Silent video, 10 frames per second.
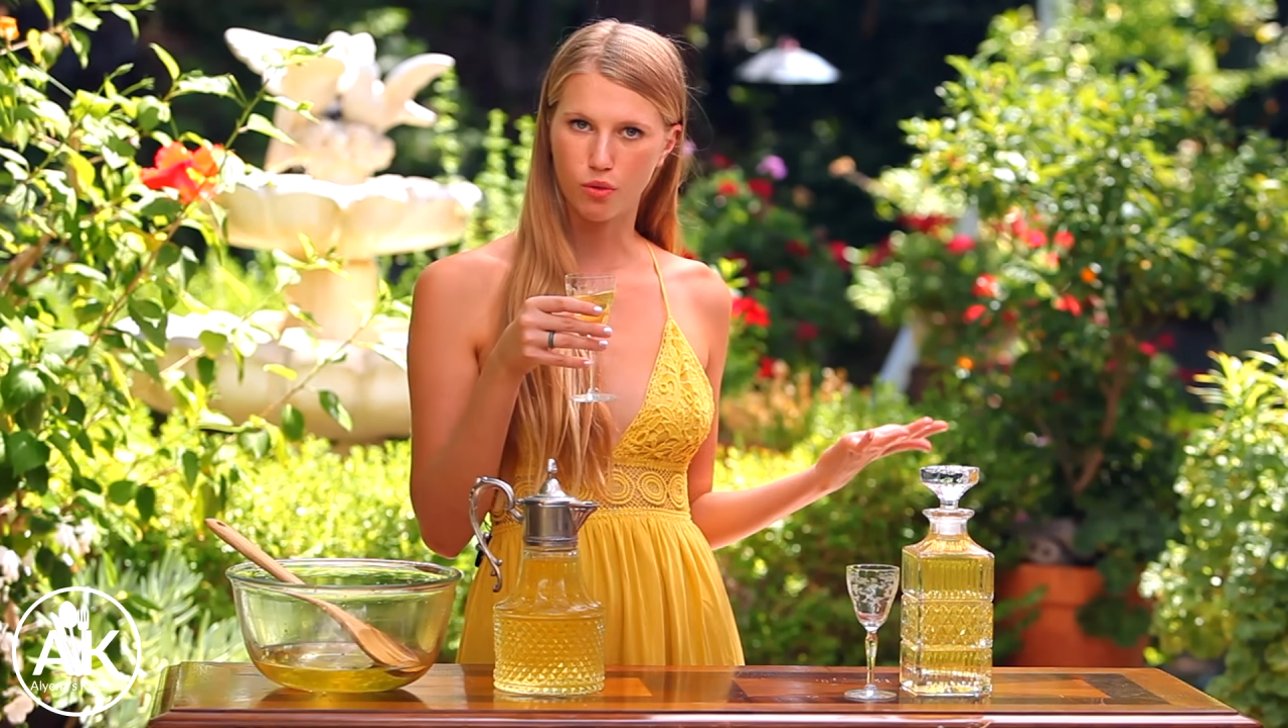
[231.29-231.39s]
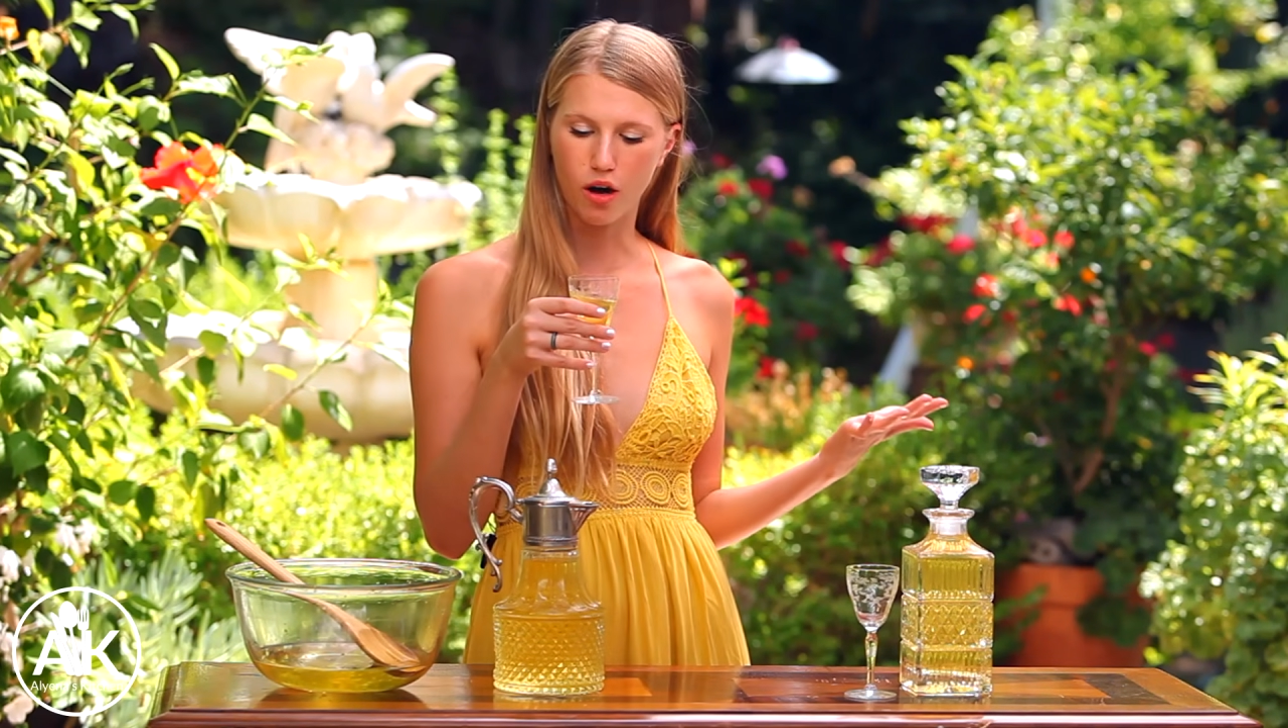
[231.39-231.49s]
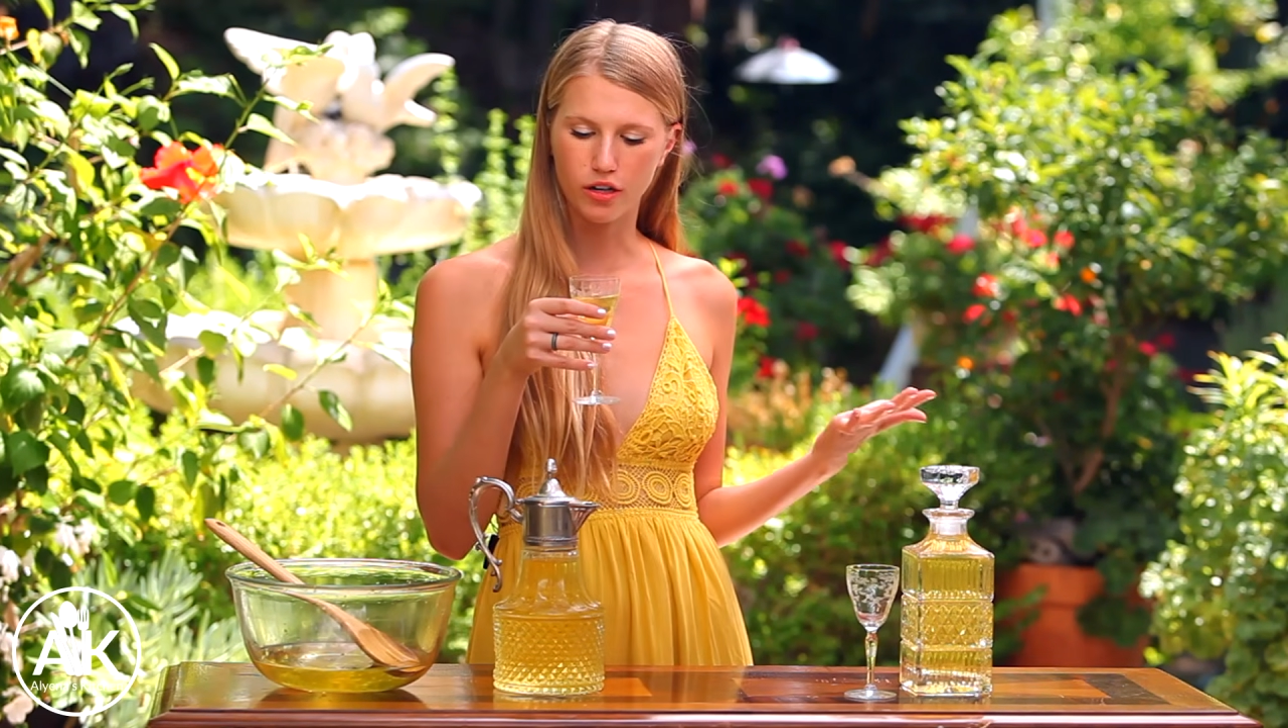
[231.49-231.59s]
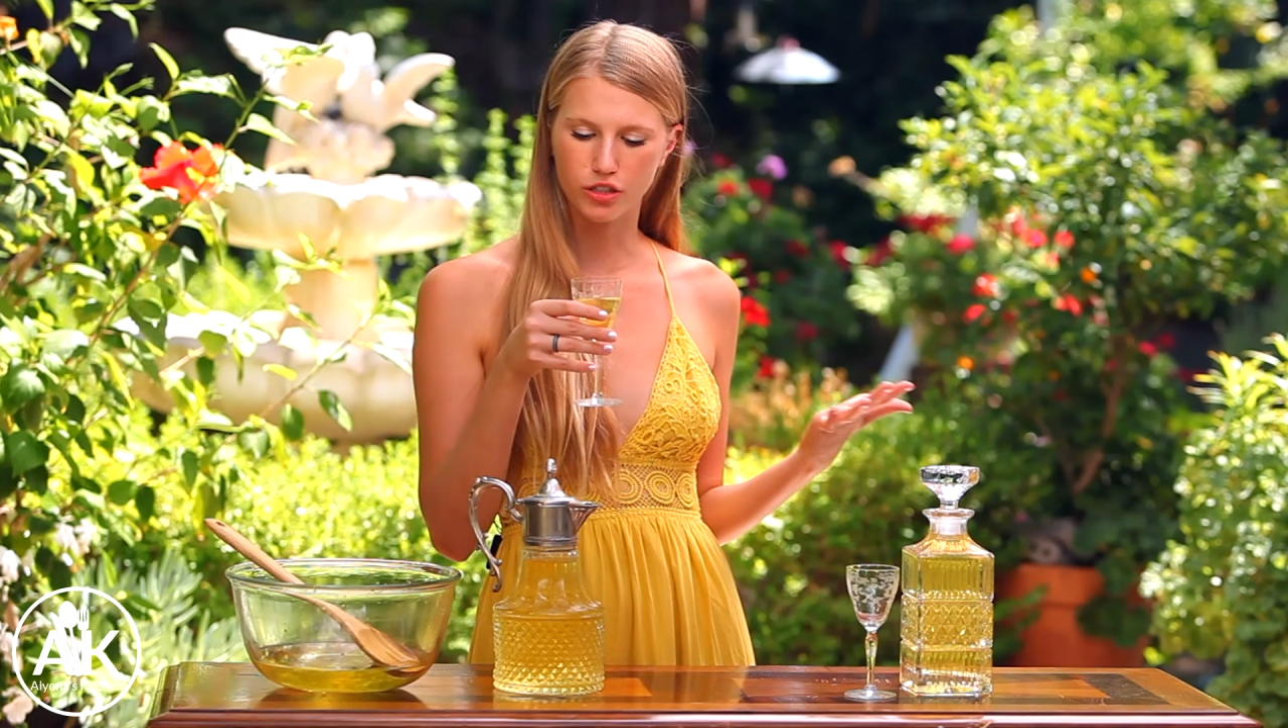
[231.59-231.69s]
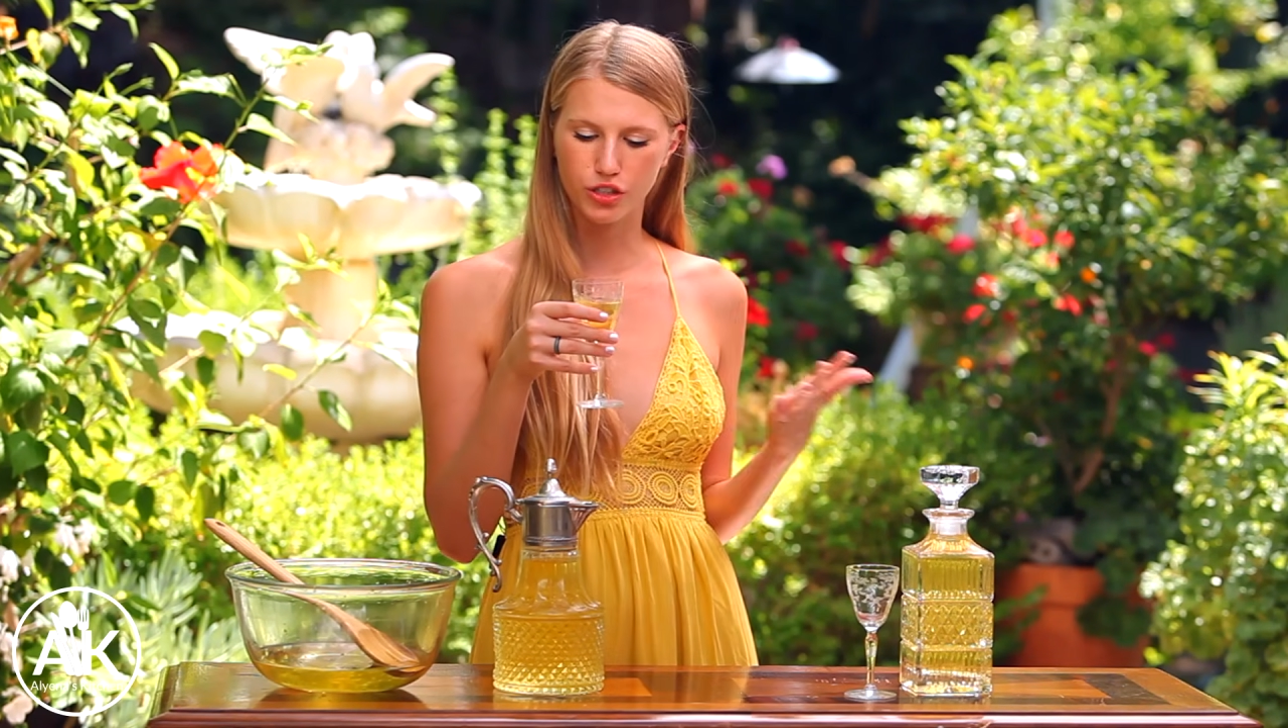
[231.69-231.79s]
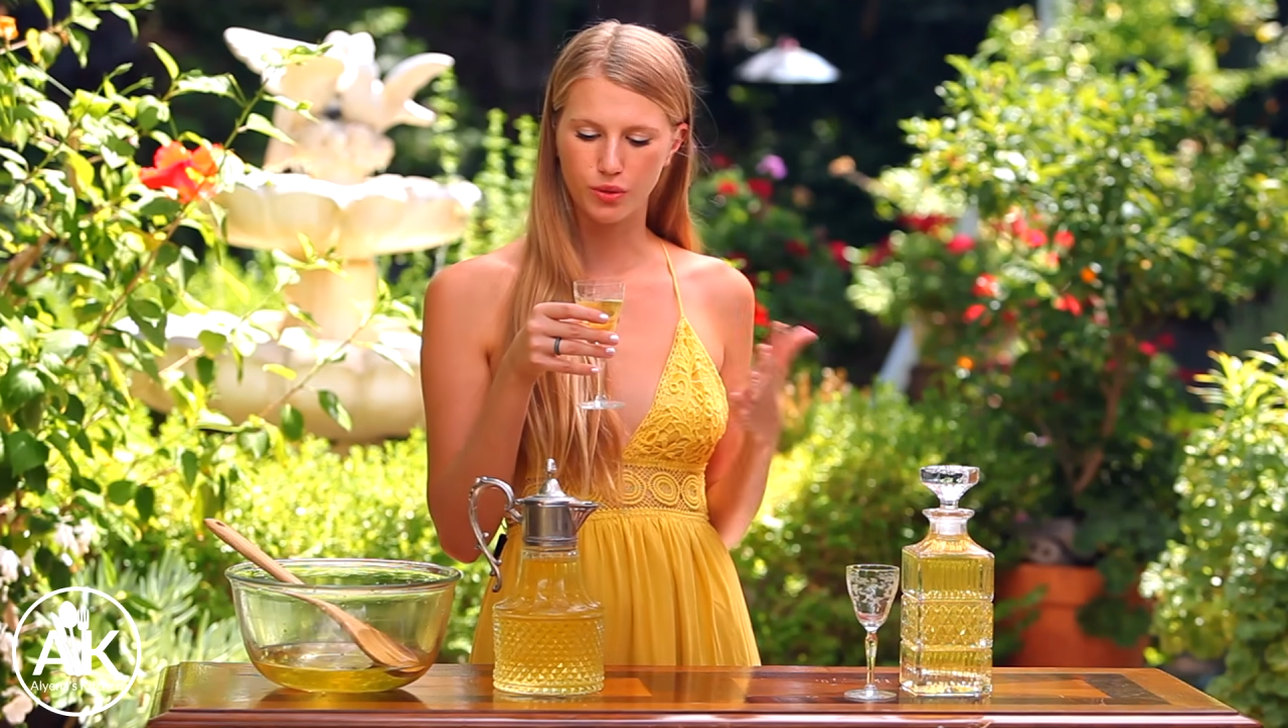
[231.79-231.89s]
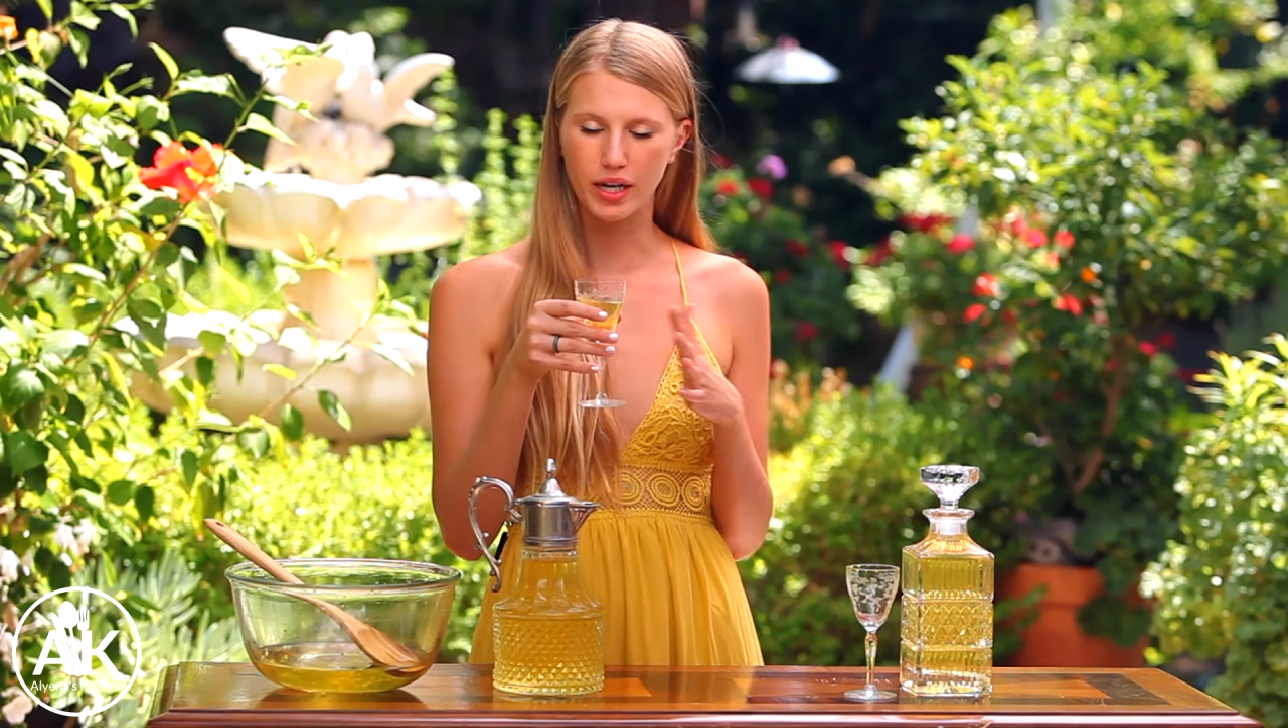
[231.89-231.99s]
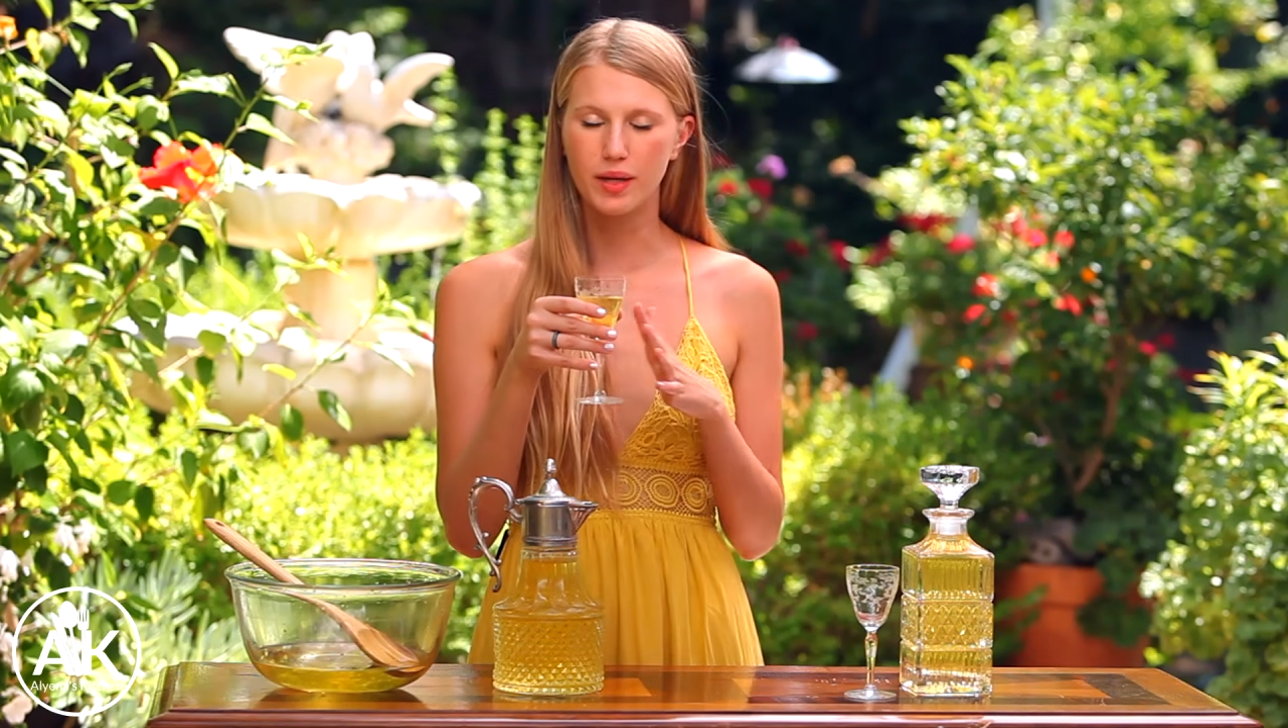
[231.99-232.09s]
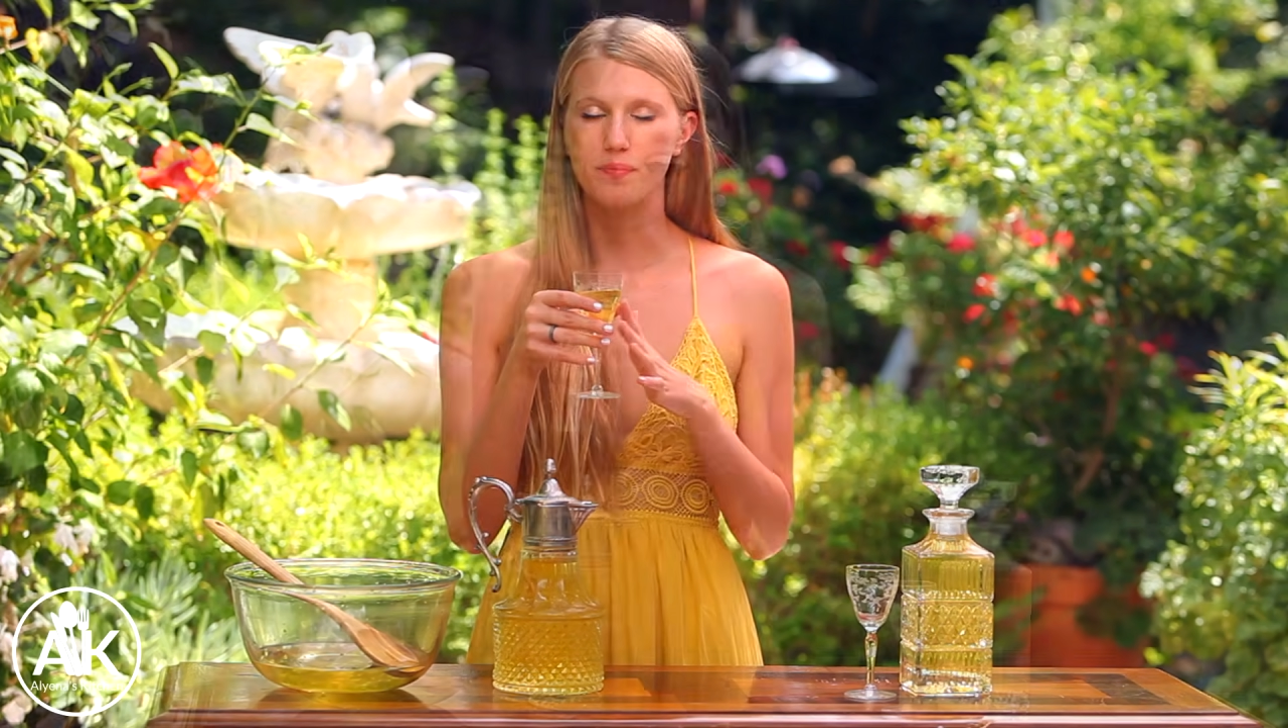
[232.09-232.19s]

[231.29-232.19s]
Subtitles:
water to it.